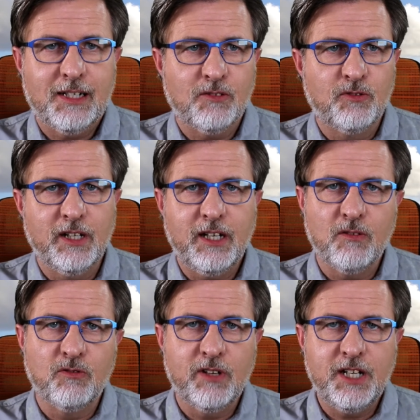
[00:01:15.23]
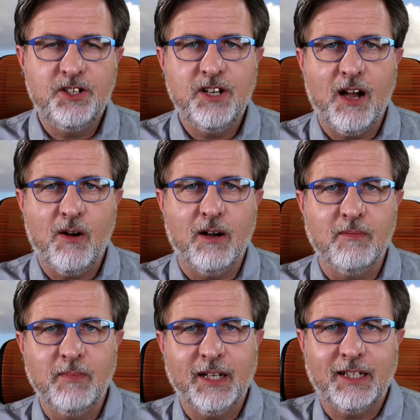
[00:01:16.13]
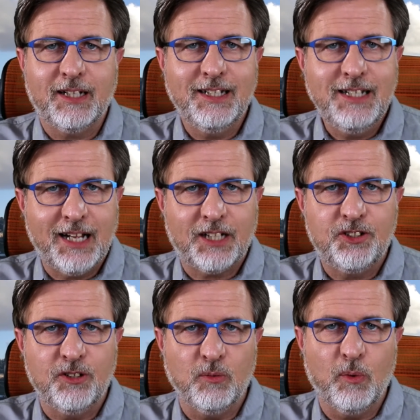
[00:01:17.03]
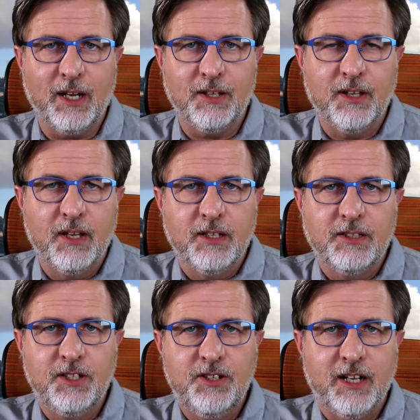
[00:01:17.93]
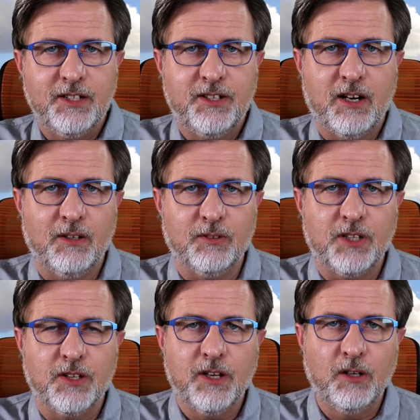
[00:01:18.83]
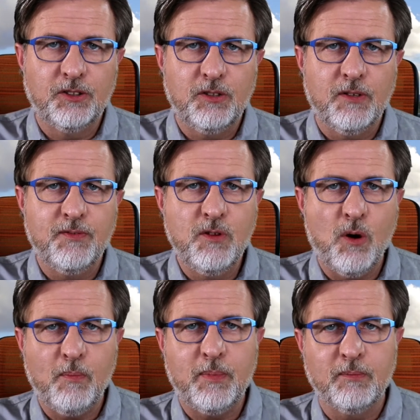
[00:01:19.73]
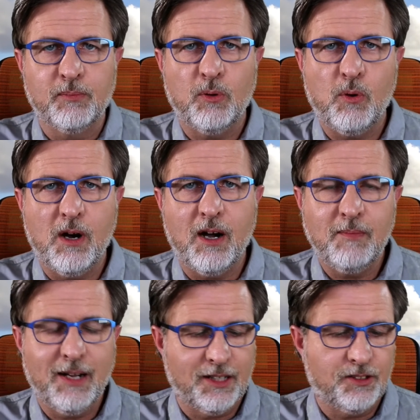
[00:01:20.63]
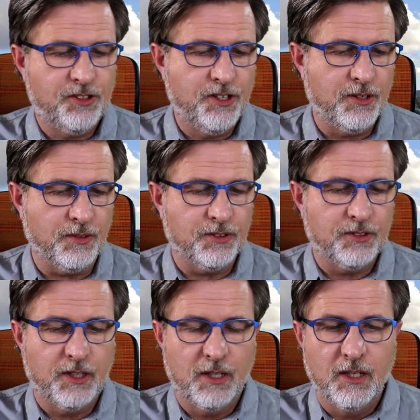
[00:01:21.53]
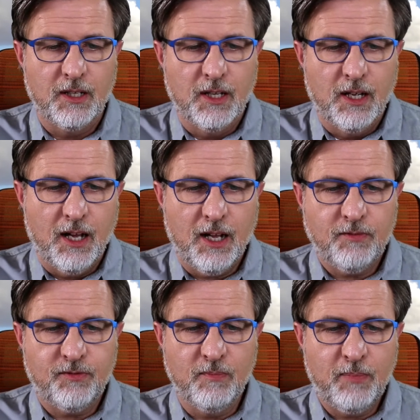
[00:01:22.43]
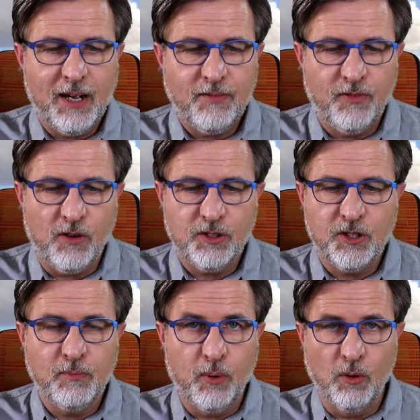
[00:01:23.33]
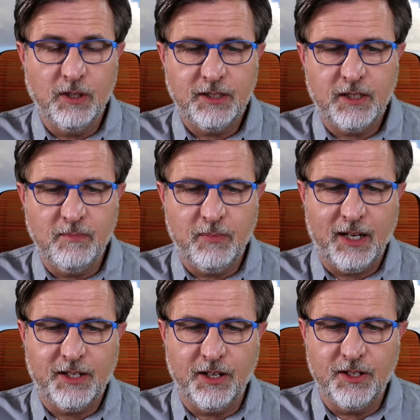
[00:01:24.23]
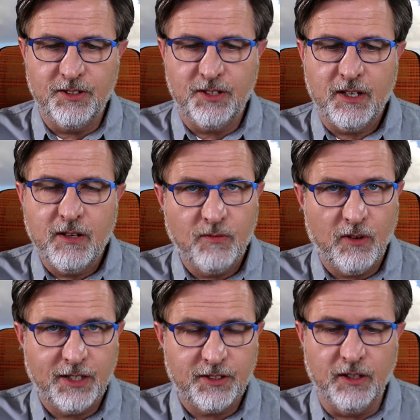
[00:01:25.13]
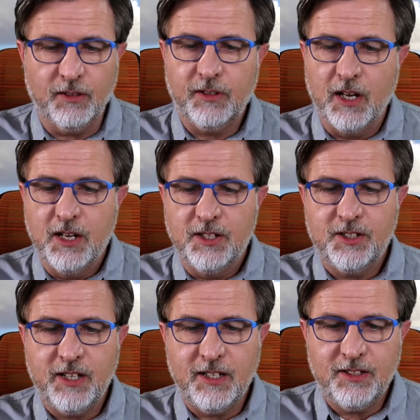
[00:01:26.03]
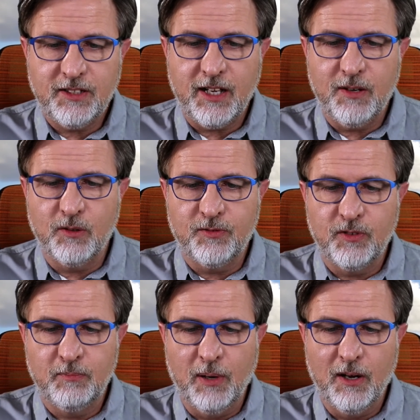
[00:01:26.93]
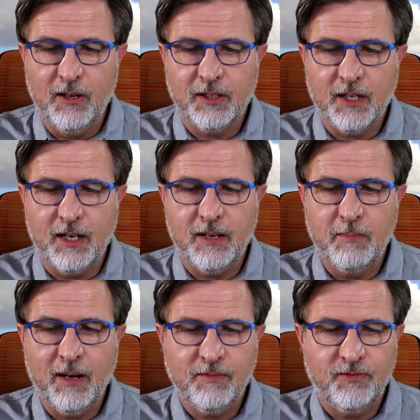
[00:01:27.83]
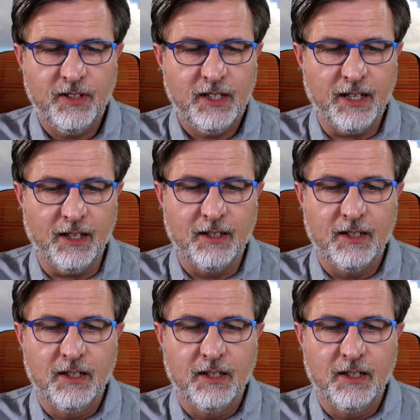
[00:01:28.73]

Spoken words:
really reach out and make connection with the Gentiles, those who have not been brought up as Jews. And from Paphos, Paul and his companions, writes Luke, set sailed from Perga in Pamphylia,